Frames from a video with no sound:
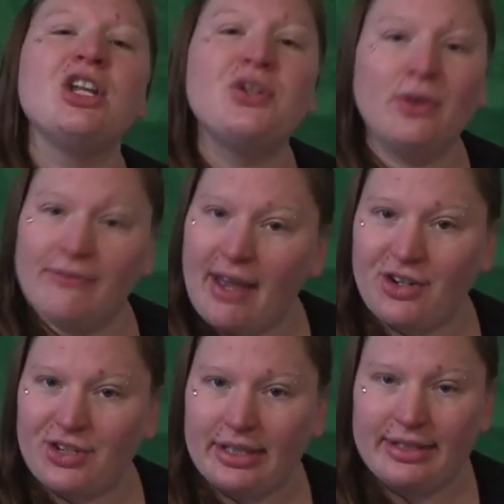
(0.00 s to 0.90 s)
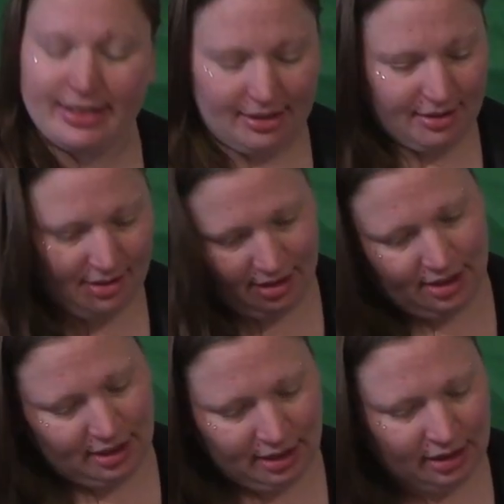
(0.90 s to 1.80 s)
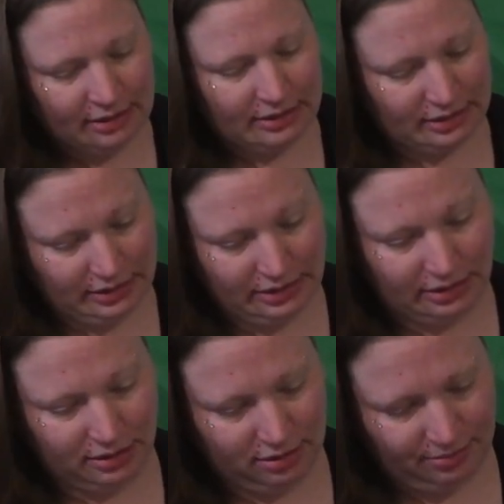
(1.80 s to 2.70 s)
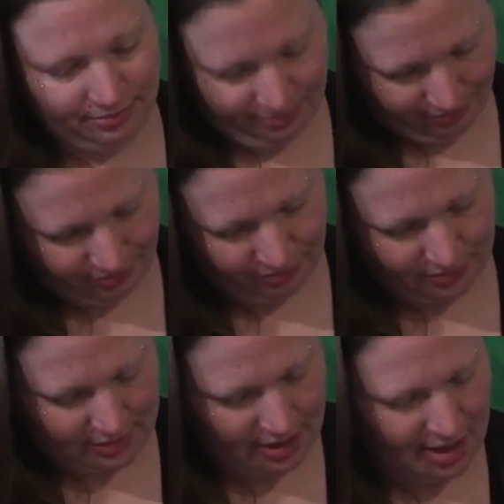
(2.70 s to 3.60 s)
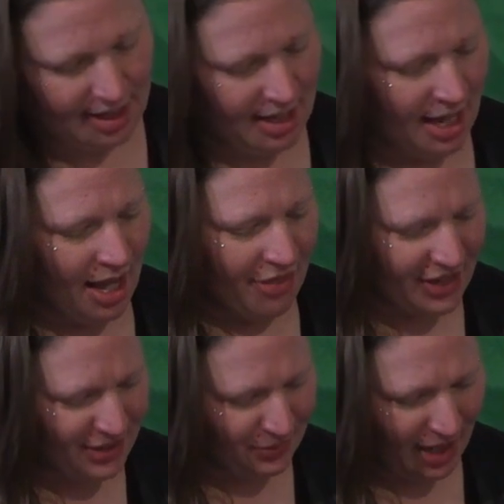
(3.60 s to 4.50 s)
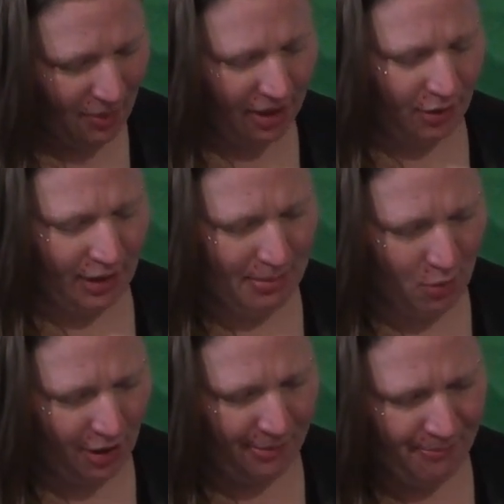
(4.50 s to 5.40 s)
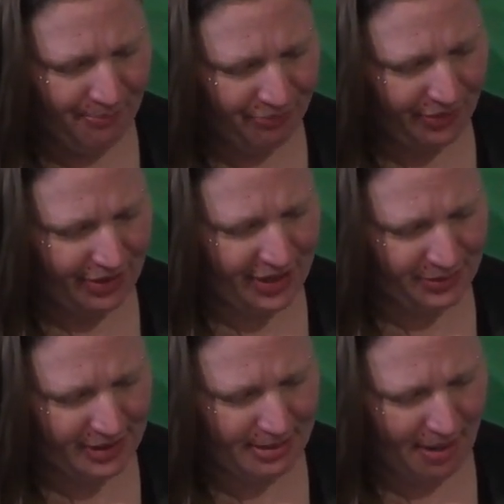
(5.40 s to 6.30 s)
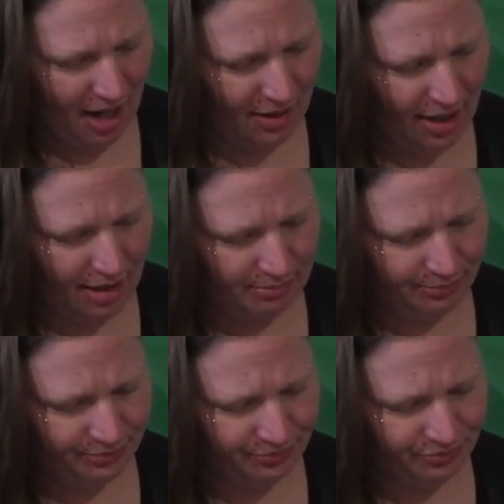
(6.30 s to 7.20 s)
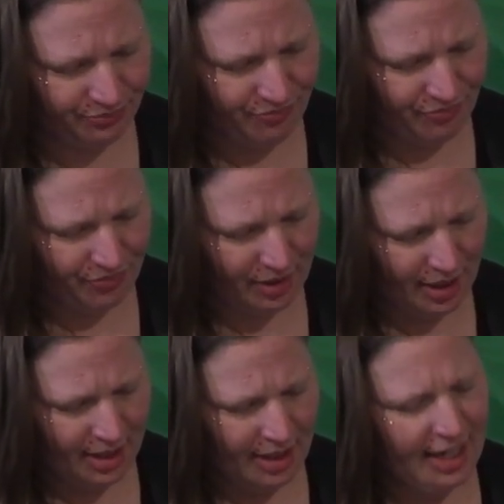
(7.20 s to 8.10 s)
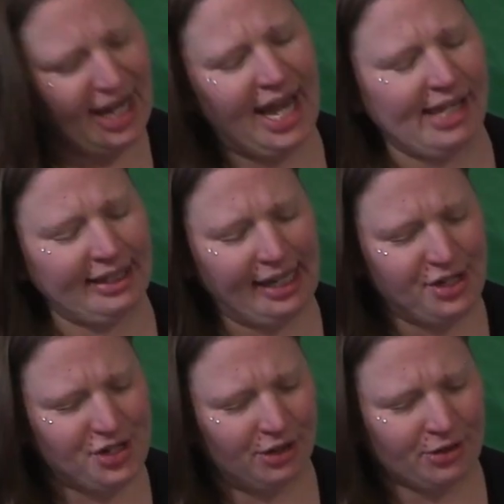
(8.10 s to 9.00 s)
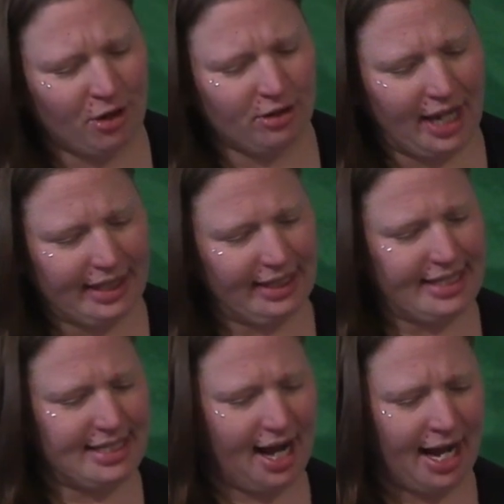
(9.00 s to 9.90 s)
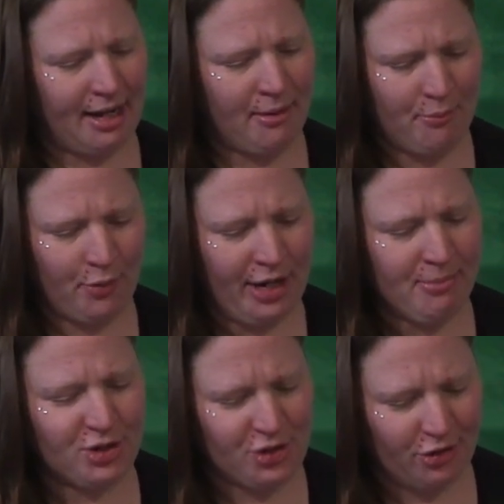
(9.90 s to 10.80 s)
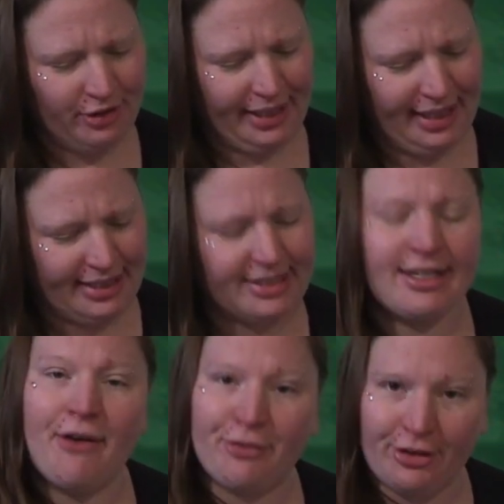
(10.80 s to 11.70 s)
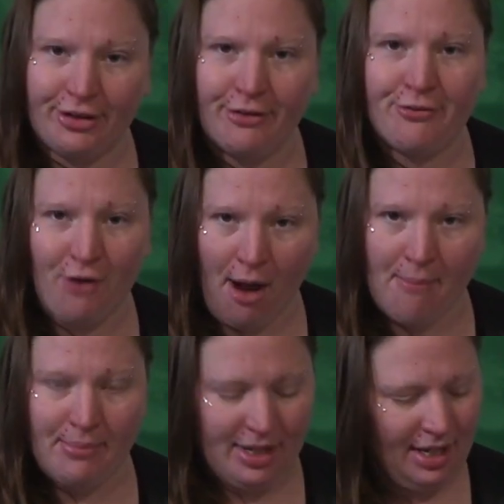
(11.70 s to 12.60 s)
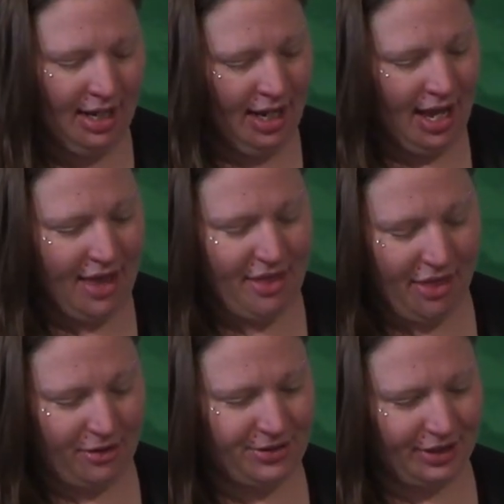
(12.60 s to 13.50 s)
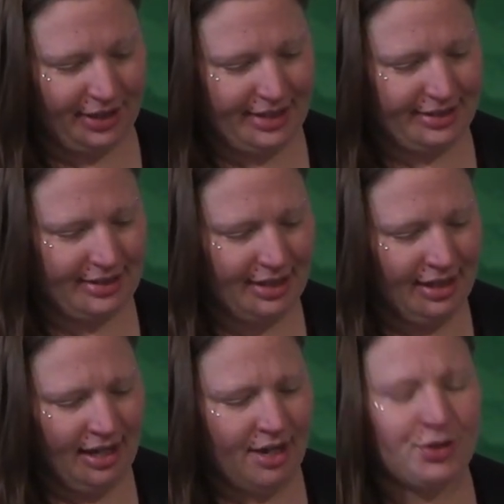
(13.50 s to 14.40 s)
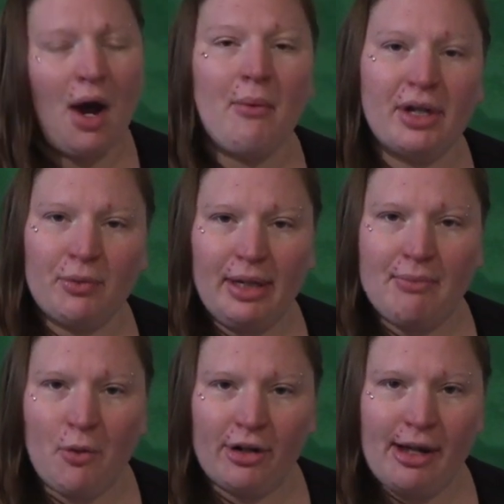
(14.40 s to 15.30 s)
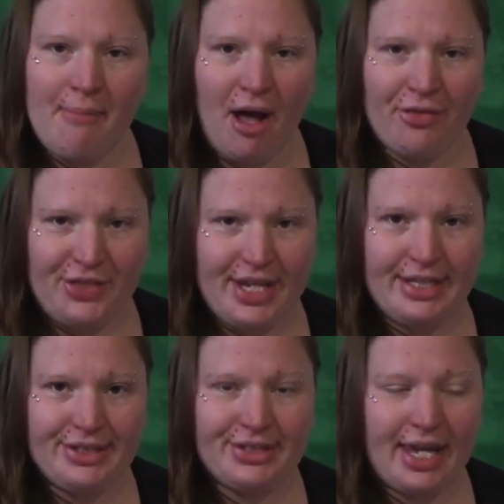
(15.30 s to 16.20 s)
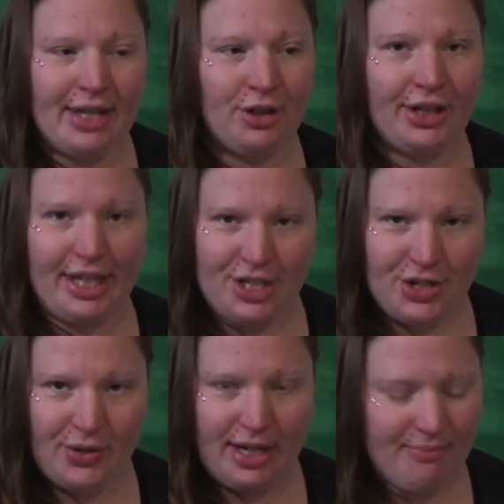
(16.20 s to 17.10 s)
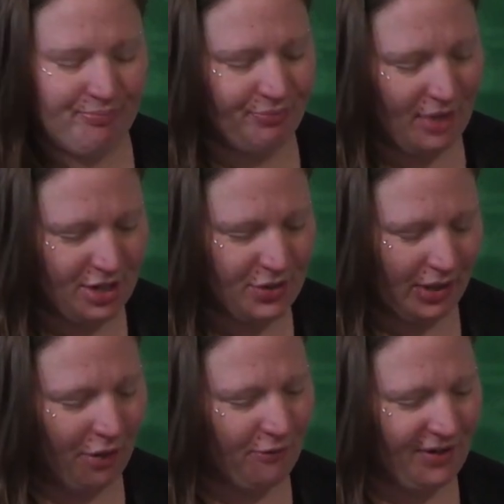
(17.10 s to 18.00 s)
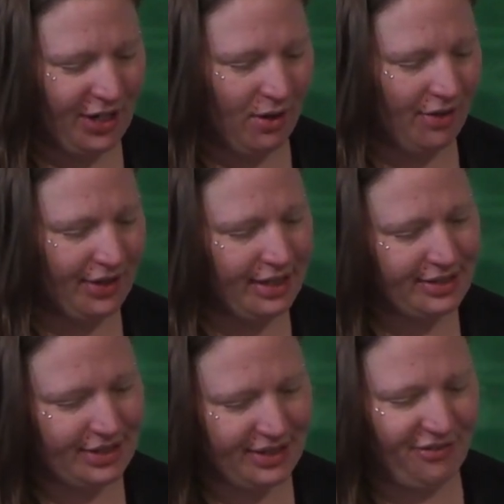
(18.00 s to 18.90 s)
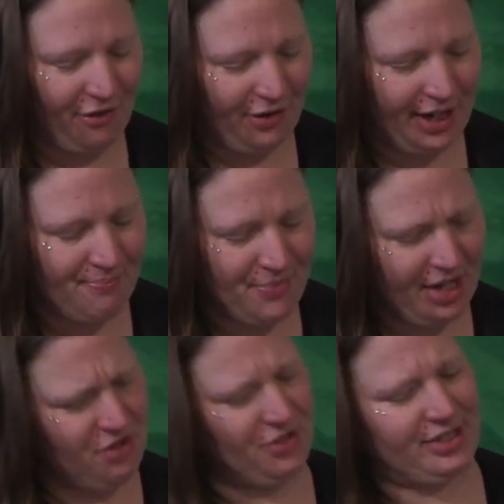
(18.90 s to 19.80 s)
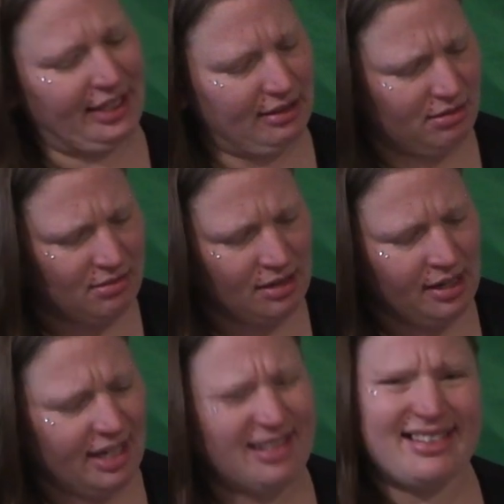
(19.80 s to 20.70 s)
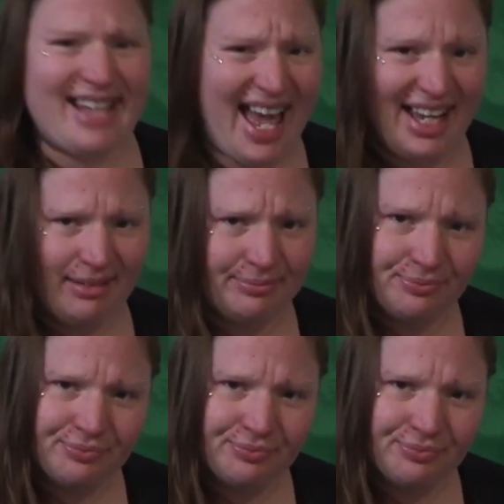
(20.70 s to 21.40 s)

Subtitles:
to infections. Ugh. This one I want to read more. This one's about alienated children are likely to die prematurely and suffer from. And then there's a list. So I want to read more about this and look into it and do another video on this. This is very interesting and sad.